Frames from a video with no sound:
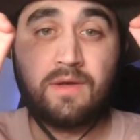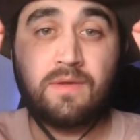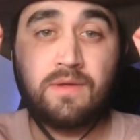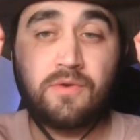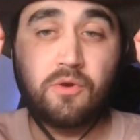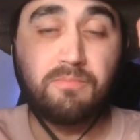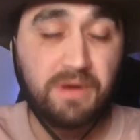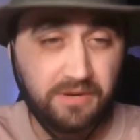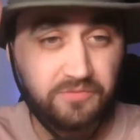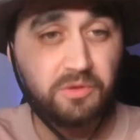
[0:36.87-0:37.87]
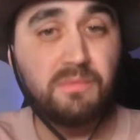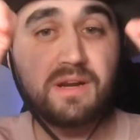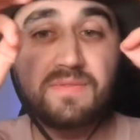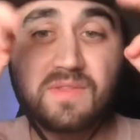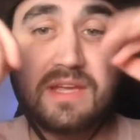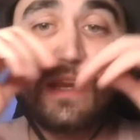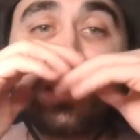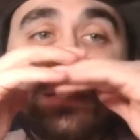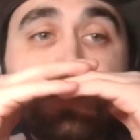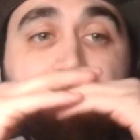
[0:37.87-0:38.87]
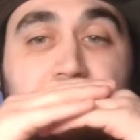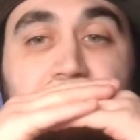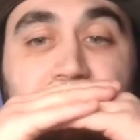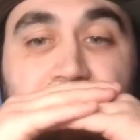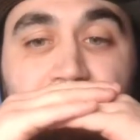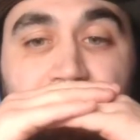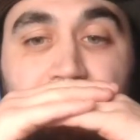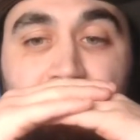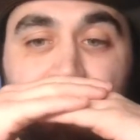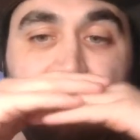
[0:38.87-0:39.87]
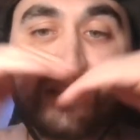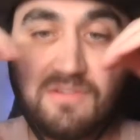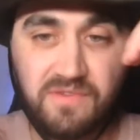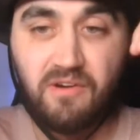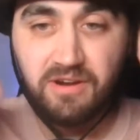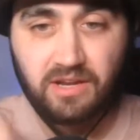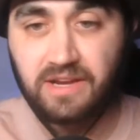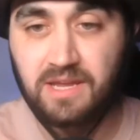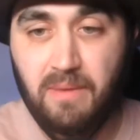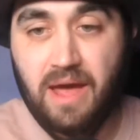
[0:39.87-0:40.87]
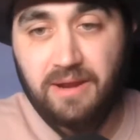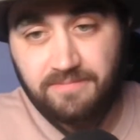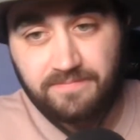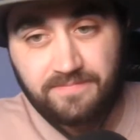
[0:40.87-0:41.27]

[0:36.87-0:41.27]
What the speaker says: Roberto Martinez is a very lucky man.